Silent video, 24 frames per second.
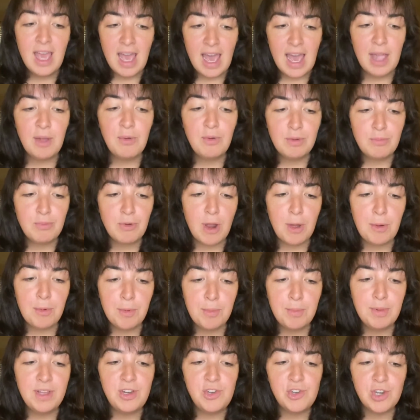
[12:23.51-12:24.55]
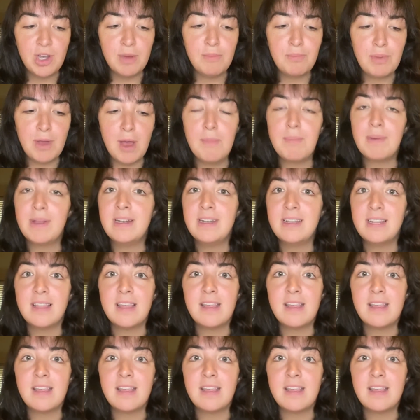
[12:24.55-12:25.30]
I would probably jump up into